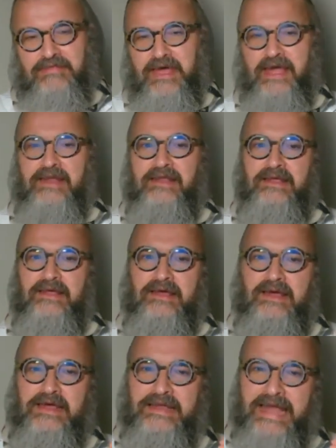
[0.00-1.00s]
that
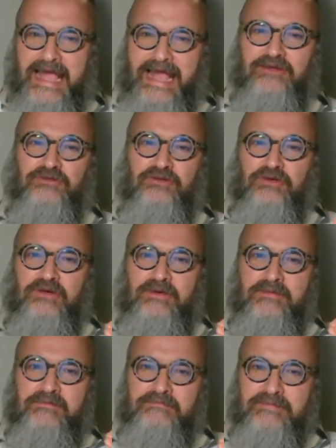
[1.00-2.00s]
an
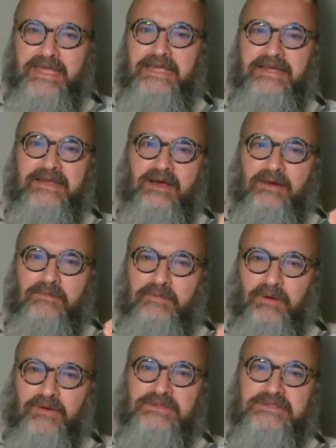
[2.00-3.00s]
actor made a
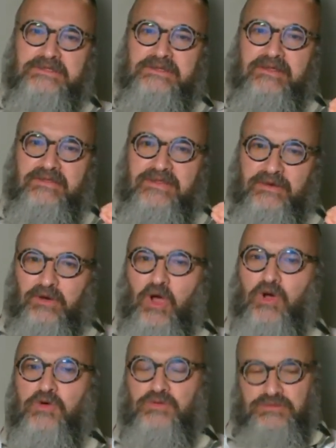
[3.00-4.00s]
part their
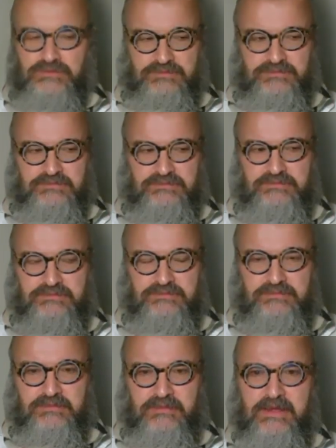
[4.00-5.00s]
own.
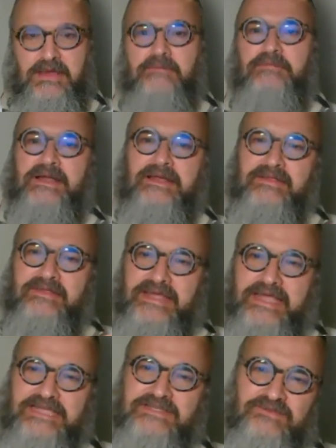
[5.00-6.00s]
But in
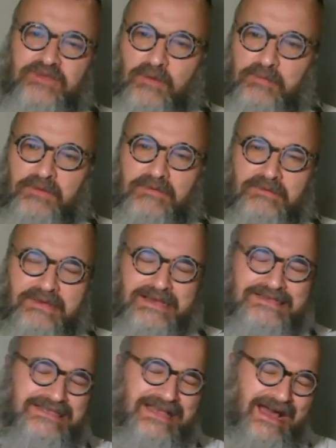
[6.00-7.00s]
the case of Topol,
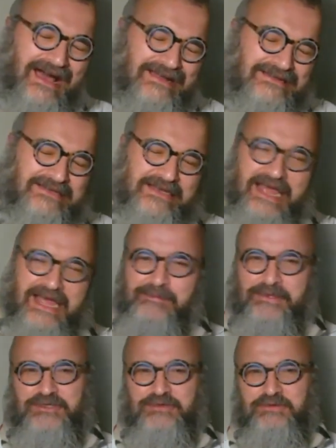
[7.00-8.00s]
it's
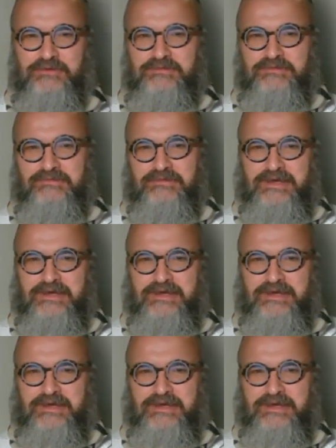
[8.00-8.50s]
undeniably true.